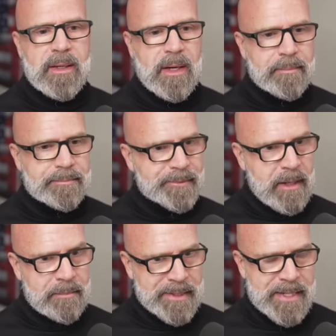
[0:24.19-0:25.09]
I'm,
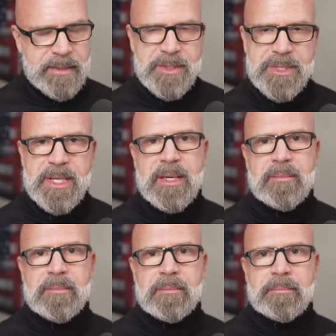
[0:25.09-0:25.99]
I'm in the
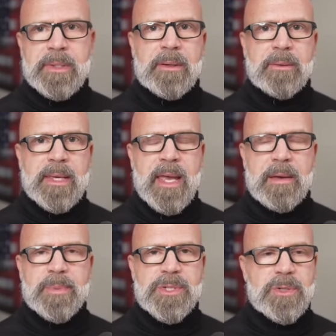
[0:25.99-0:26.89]
same, you know,
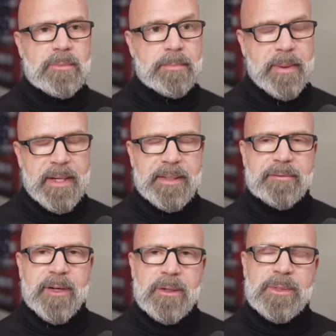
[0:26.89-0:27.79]
camp as you, but
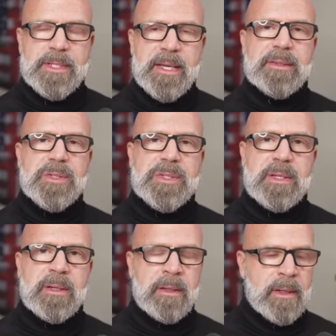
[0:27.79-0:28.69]
if I don't take this
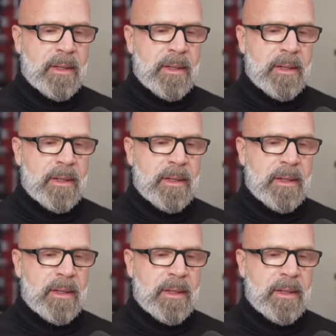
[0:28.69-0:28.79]
thing,